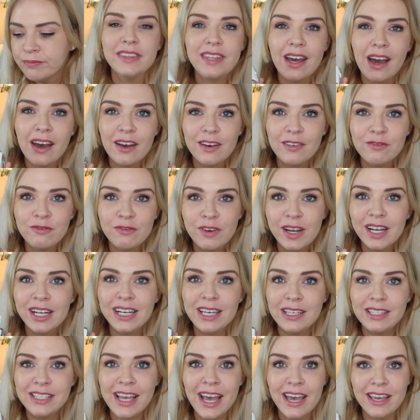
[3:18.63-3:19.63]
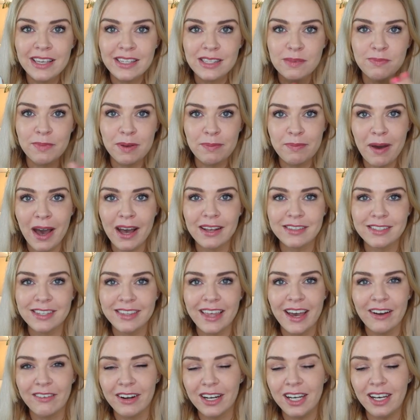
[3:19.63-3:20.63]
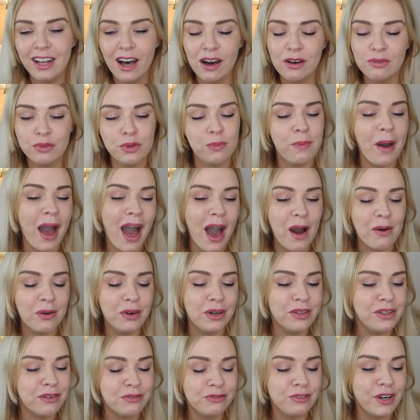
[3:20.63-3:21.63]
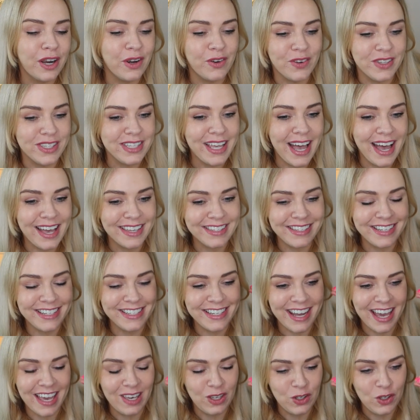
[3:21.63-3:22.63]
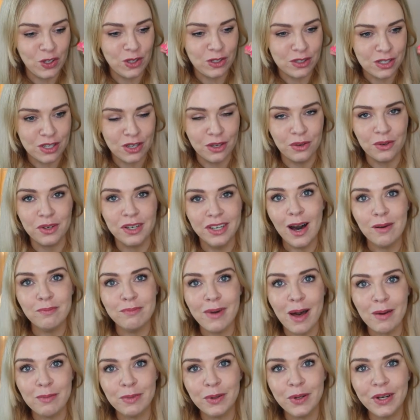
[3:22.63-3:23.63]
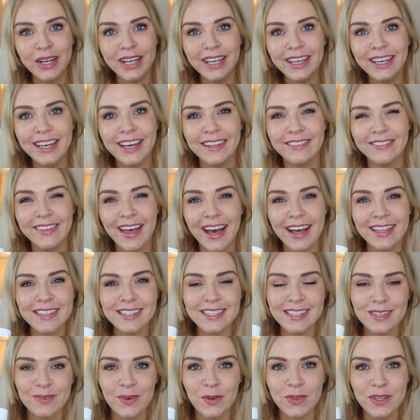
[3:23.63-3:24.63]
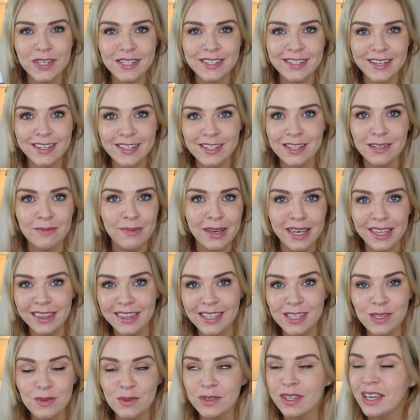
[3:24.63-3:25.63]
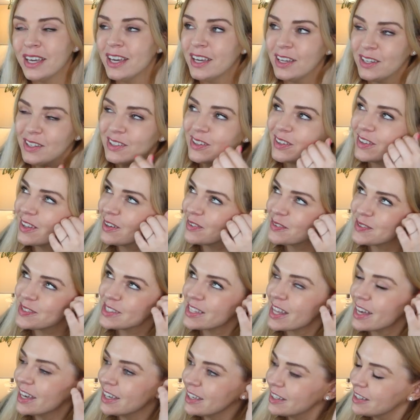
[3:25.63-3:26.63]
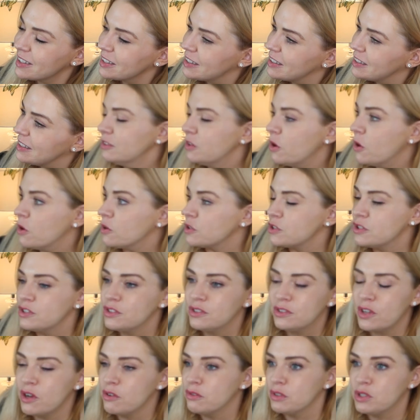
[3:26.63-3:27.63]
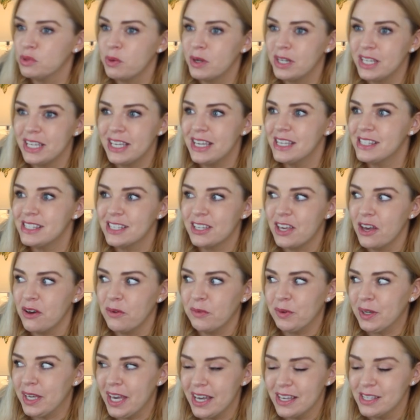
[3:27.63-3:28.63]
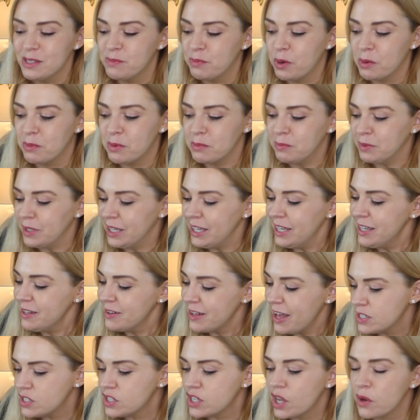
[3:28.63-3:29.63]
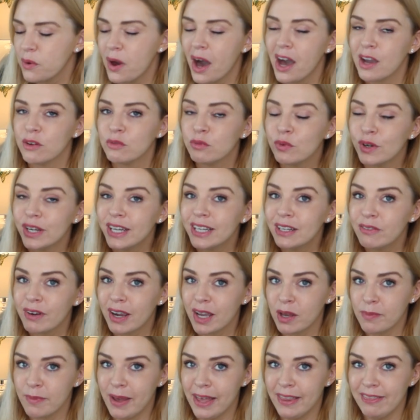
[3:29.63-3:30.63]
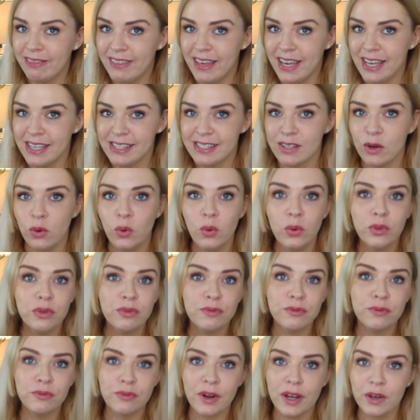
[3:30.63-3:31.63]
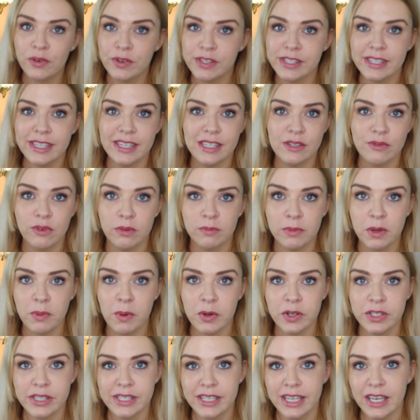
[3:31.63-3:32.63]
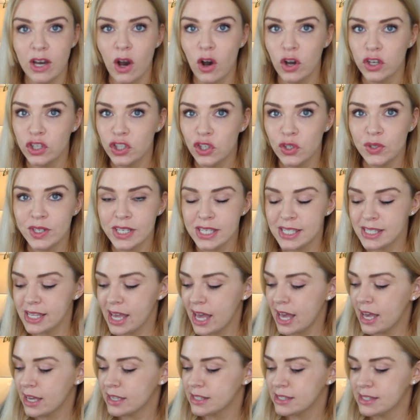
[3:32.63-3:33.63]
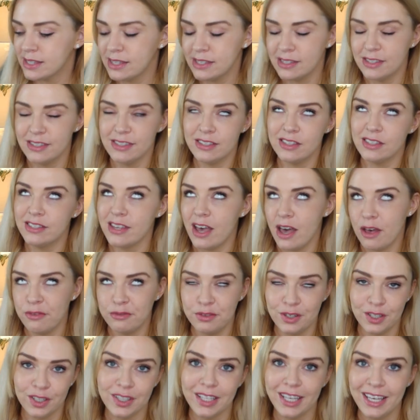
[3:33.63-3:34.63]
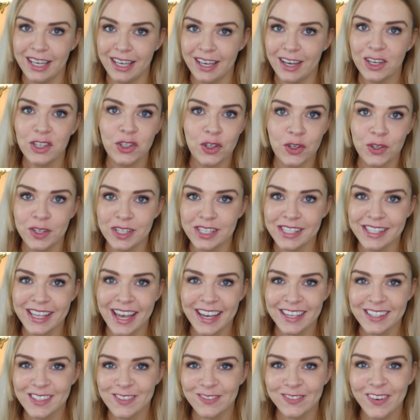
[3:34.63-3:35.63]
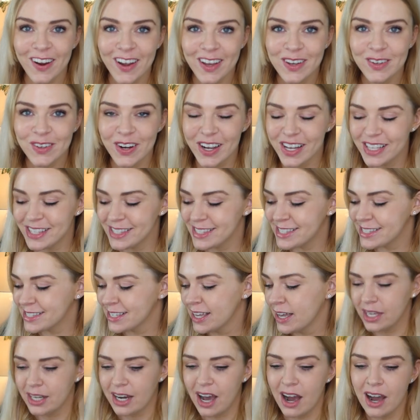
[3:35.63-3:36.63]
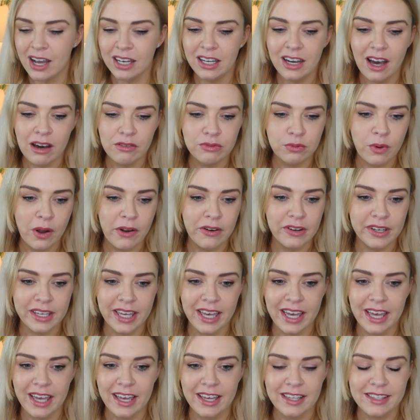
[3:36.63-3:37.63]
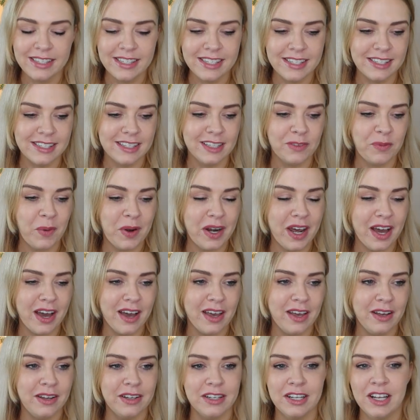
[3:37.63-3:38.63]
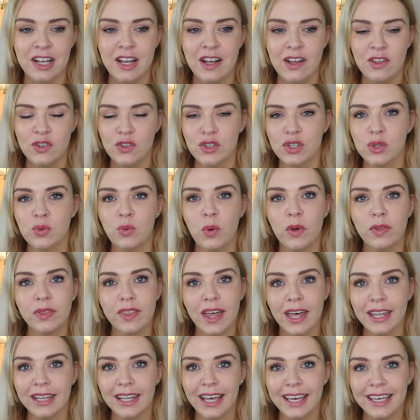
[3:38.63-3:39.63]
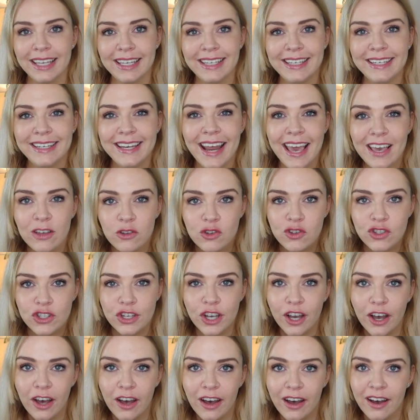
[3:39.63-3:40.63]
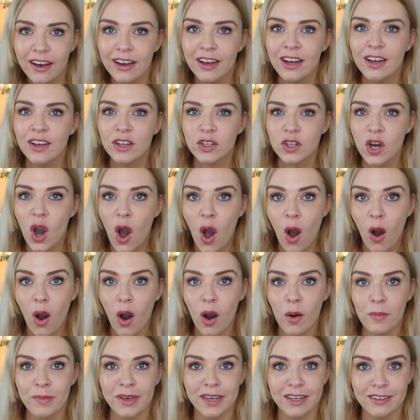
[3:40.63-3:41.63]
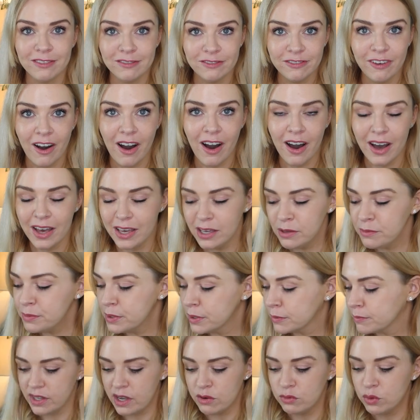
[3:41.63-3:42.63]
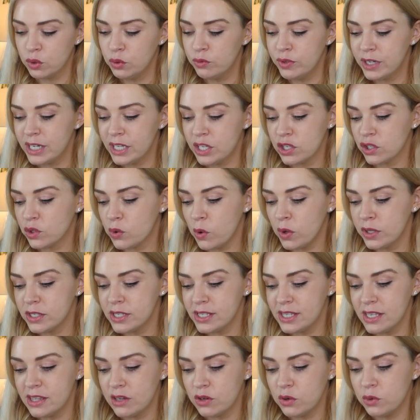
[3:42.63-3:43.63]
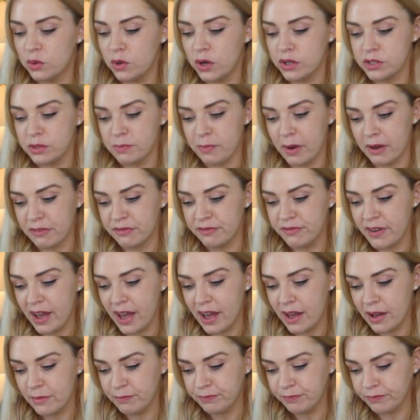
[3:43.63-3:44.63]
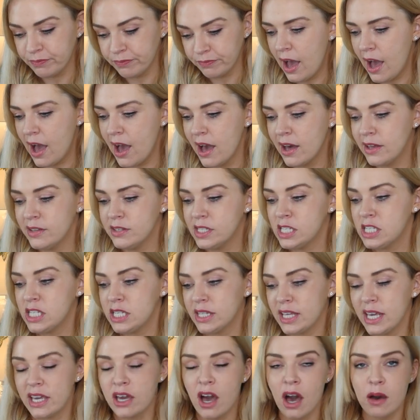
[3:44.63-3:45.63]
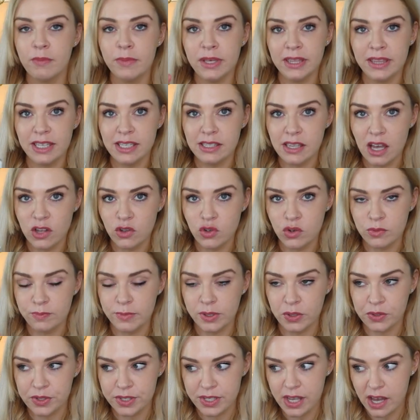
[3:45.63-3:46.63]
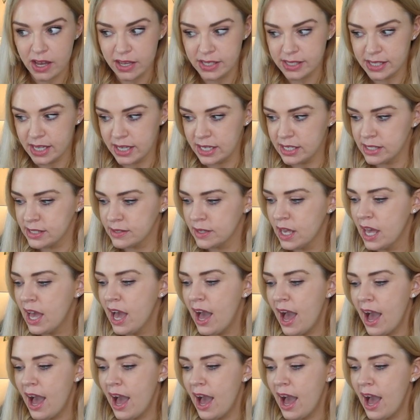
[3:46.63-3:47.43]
That really takes me back to there. I love the power that fragrance has to take you to a memory, and that's what this does to me. And this, you know, that was like, gosh, over twenty years ago, I guess, probably. So I really recommend this. All the fragrances from Commodity are unisex. This is definitely a unisex fragrance, and I love wearing it when I just want that like nature, calming vibe. They're all really good quality. They're all eau de parfum, and they come in these one hundred mil sizes.